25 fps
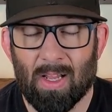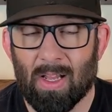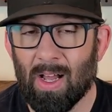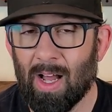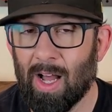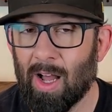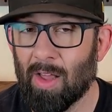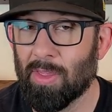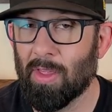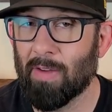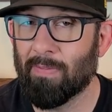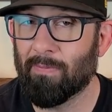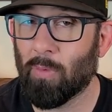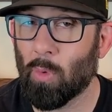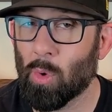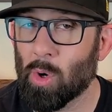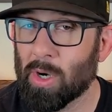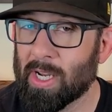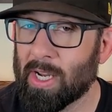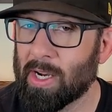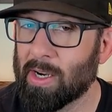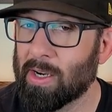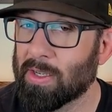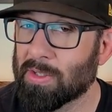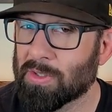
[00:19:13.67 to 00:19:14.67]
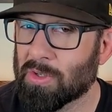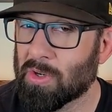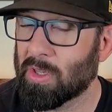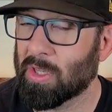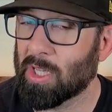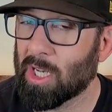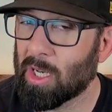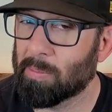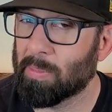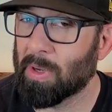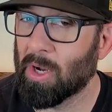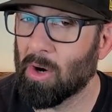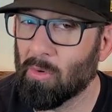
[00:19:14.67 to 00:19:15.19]
Uh, the four carriers are a
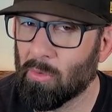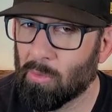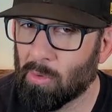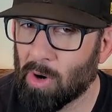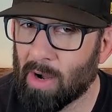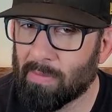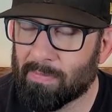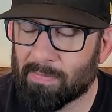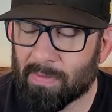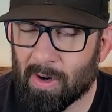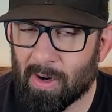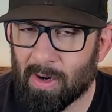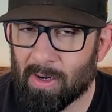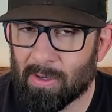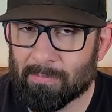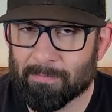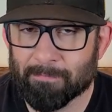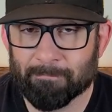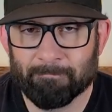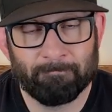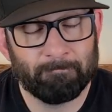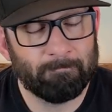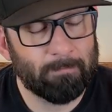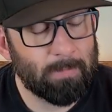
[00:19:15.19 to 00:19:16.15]
little bit rougher.